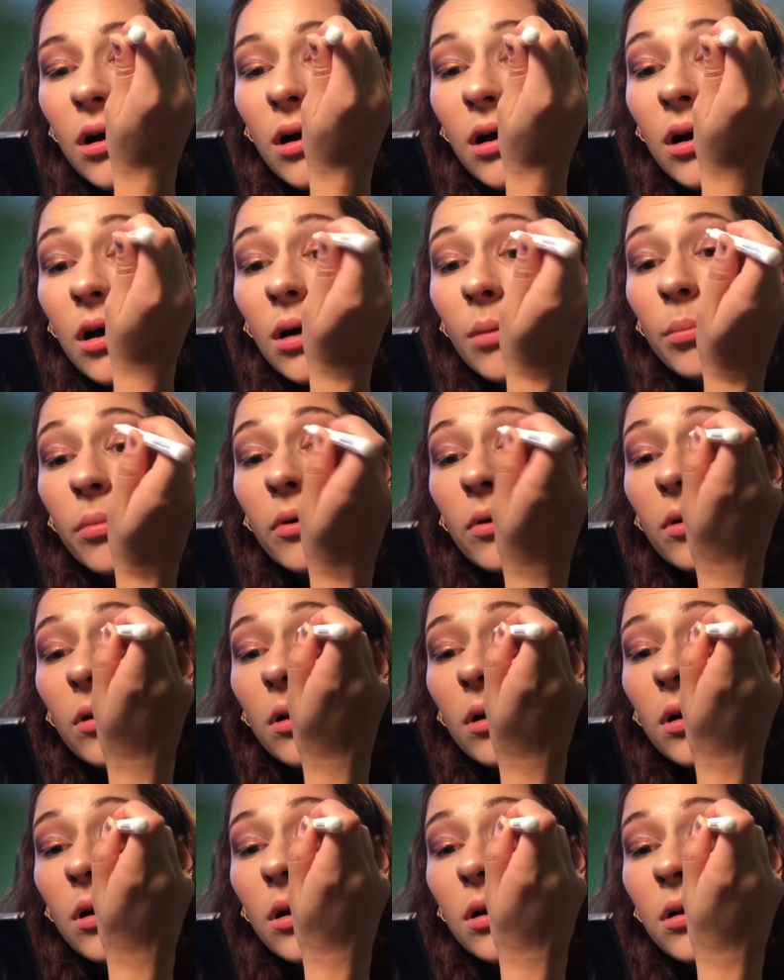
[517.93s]
up.
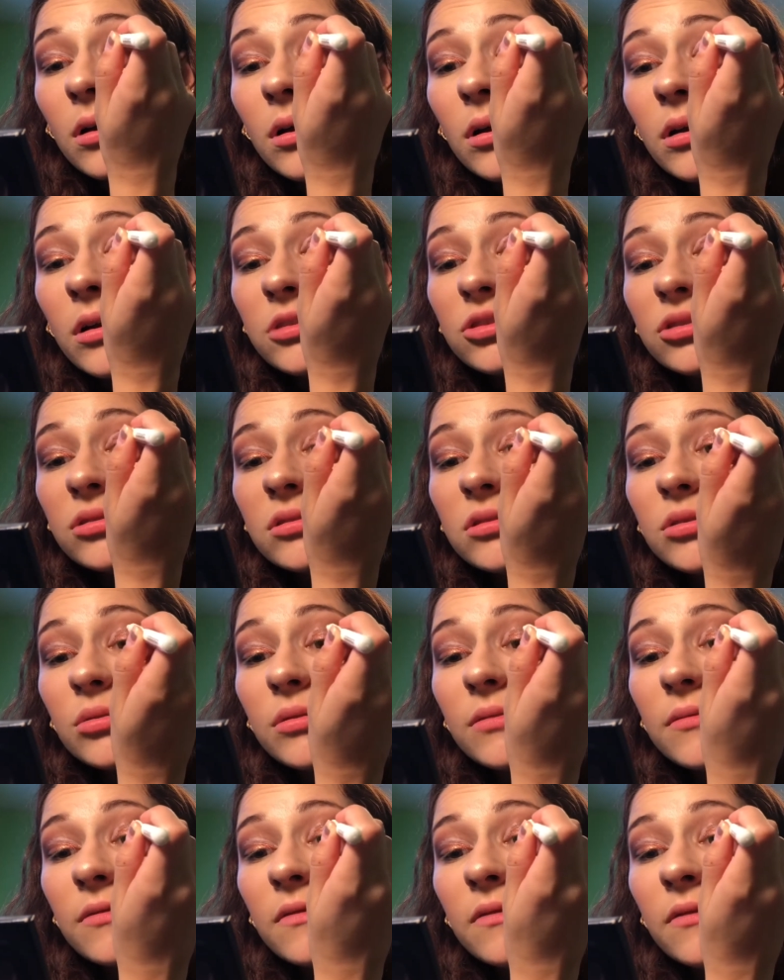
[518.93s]
I just do
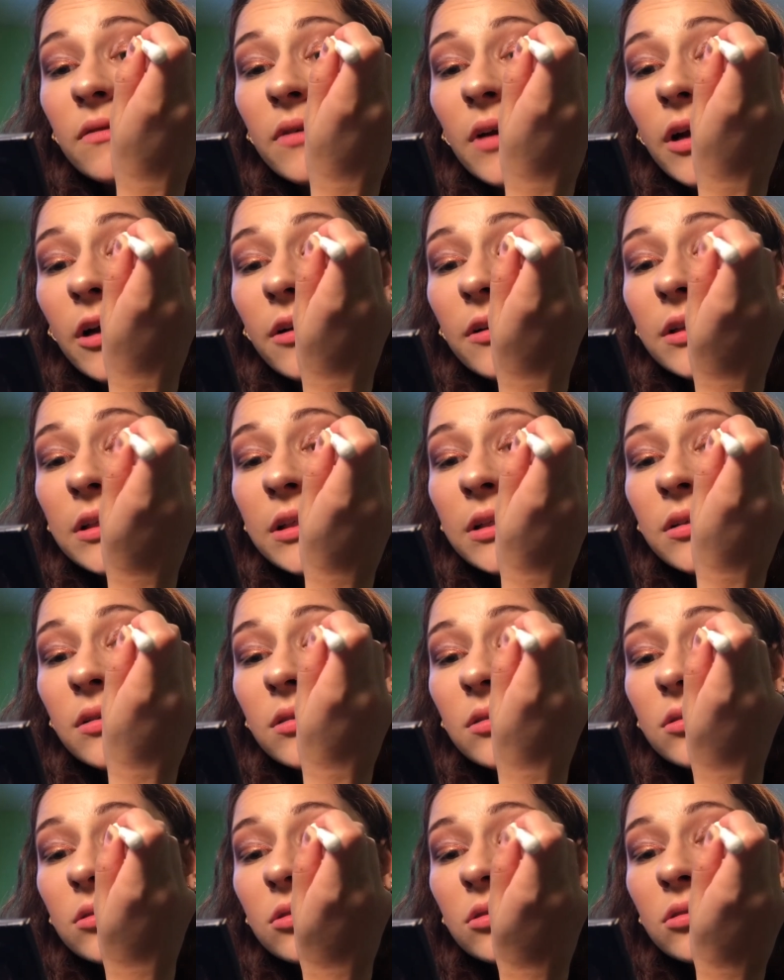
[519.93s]
it very
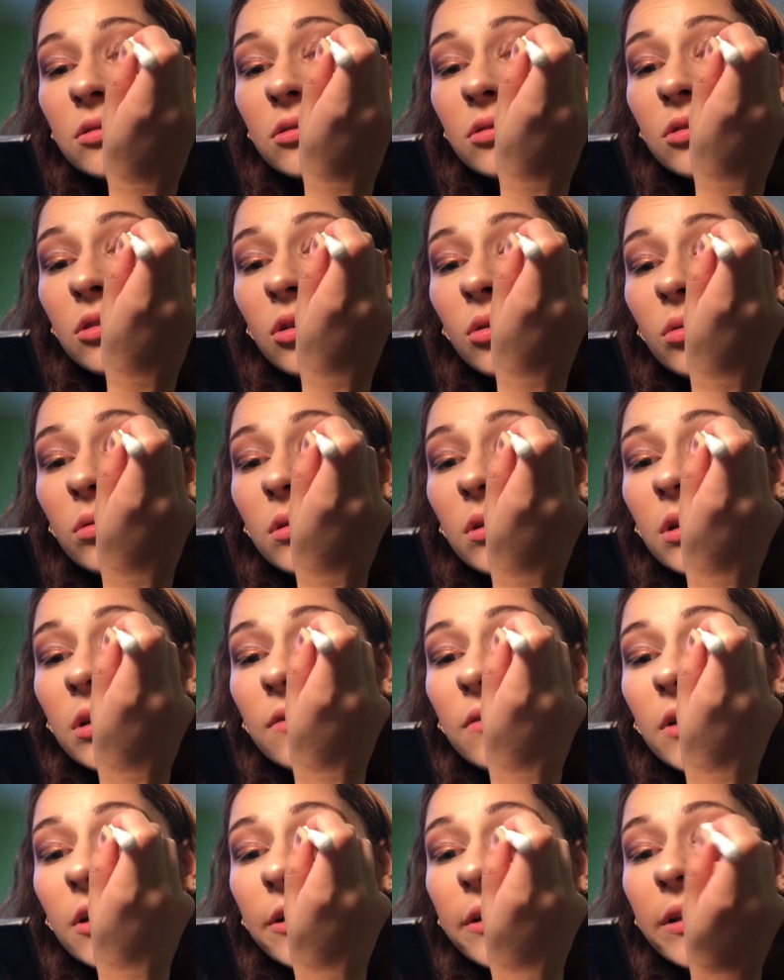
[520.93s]
slowly,
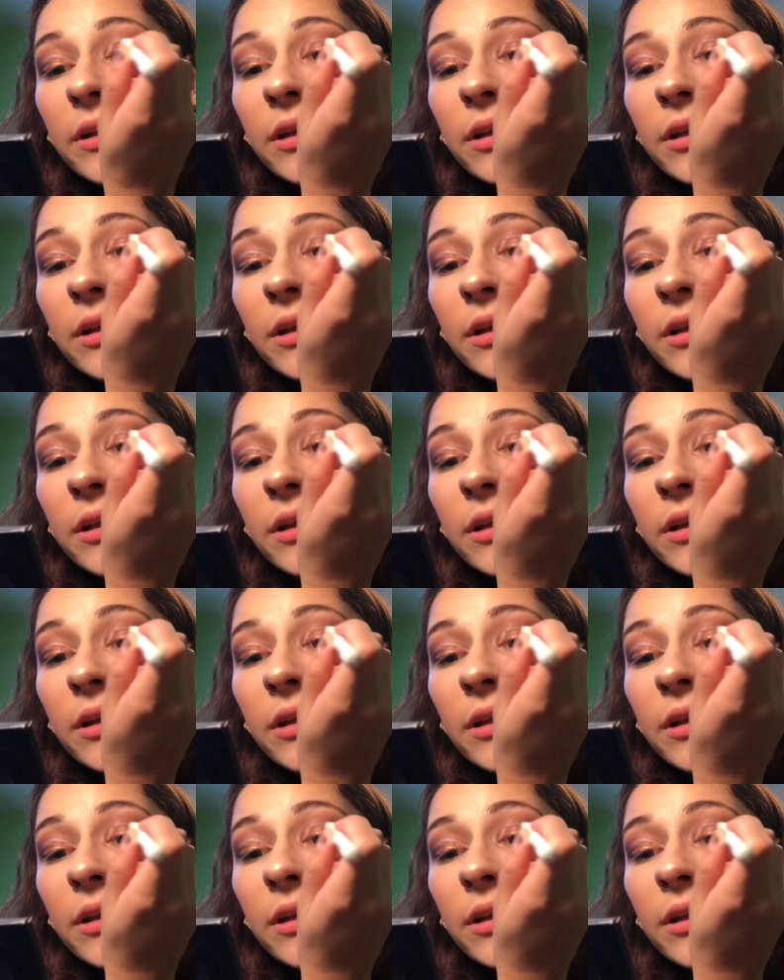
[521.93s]
very